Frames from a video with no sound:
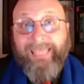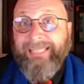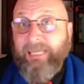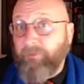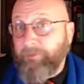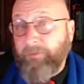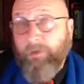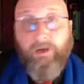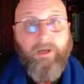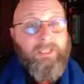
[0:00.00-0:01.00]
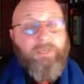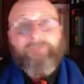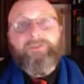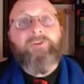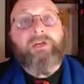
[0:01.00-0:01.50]
And again, remember, you
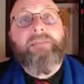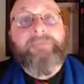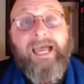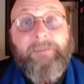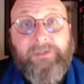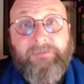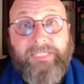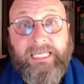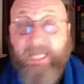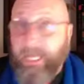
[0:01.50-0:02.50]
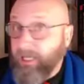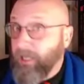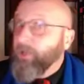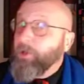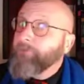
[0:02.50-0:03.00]
have different types of DNA.
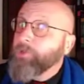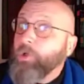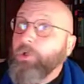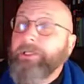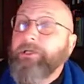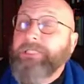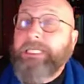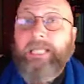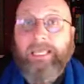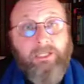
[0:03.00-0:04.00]
You have nuclear DNA